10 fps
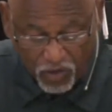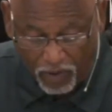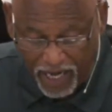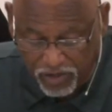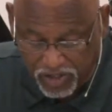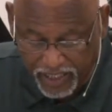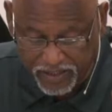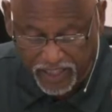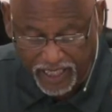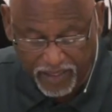The writer
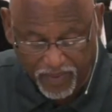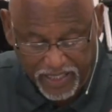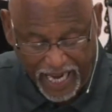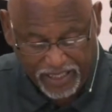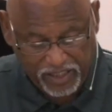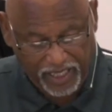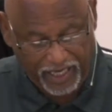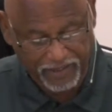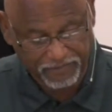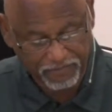says again, the next
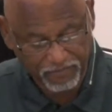day,